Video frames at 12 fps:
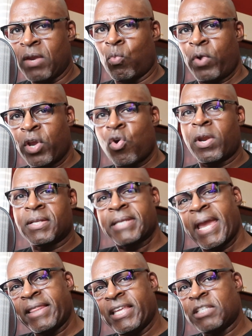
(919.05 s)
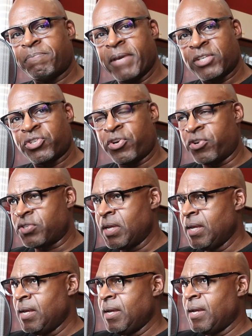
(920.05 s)
We're going to take these pictures
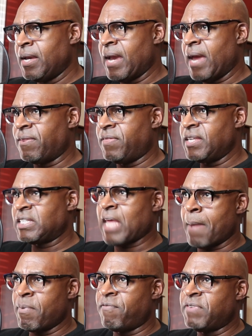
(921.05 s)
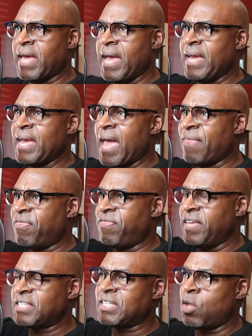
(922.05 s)
at this time of day, at
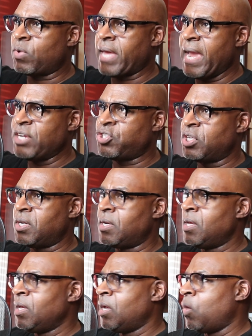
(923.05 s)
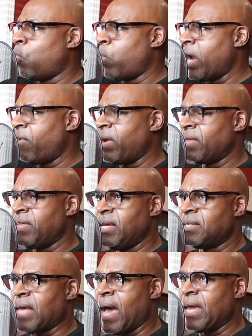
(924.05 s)
this location, wearing
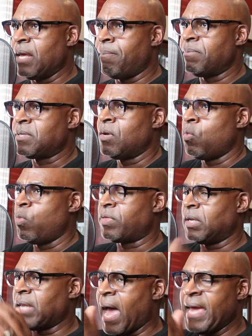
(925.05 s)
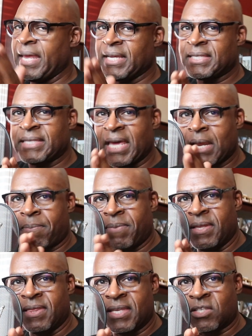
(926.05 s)
these items, with lighting set up
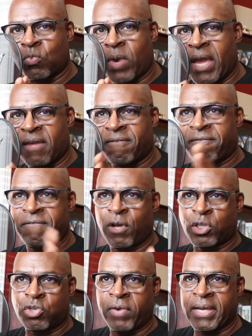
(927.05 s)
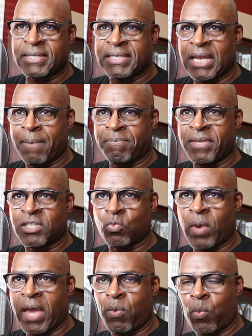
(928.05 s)
in this way, filtering set up this
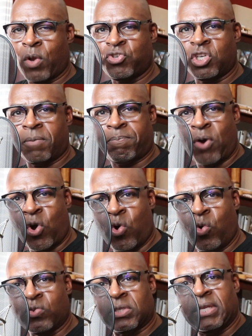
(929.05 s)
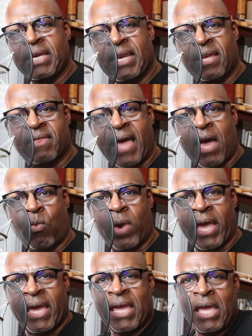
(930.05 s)
way. We want you to pose leaning that
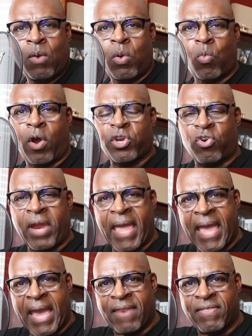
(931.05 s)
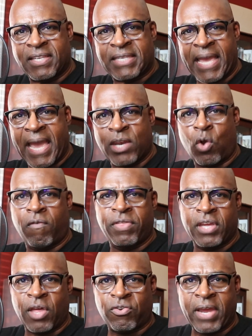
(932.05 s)
way. We want your hand, this hand over
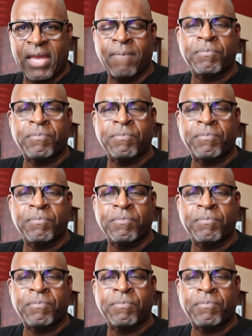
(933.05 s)
the other hand.